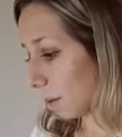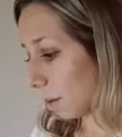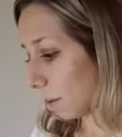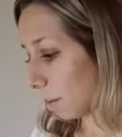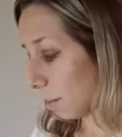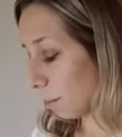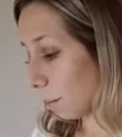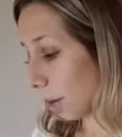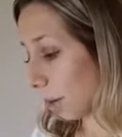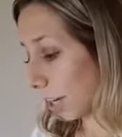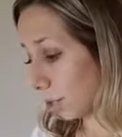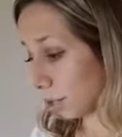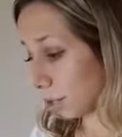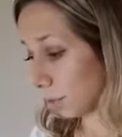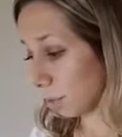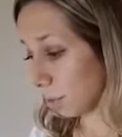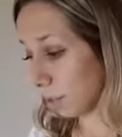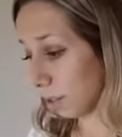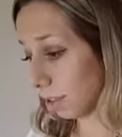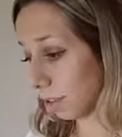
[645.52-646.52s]

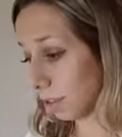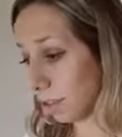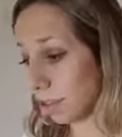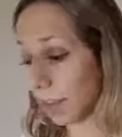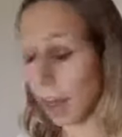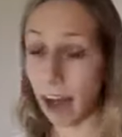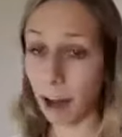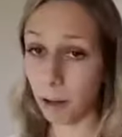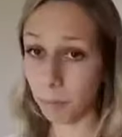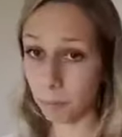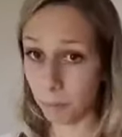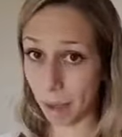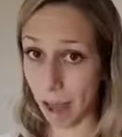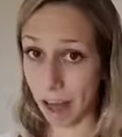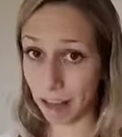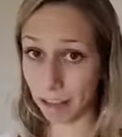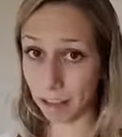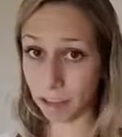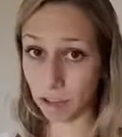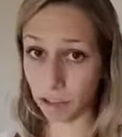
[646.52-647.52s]
Rituals to help
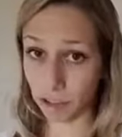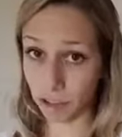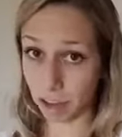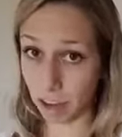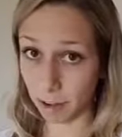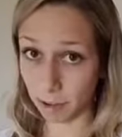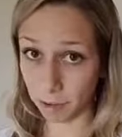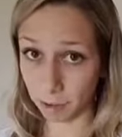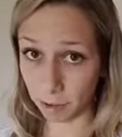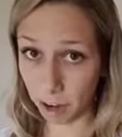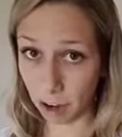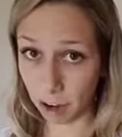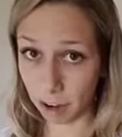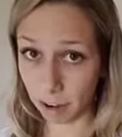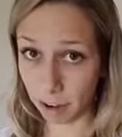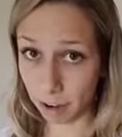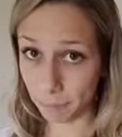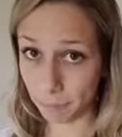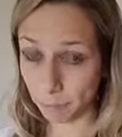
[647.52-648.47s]
balance your sacral chakra.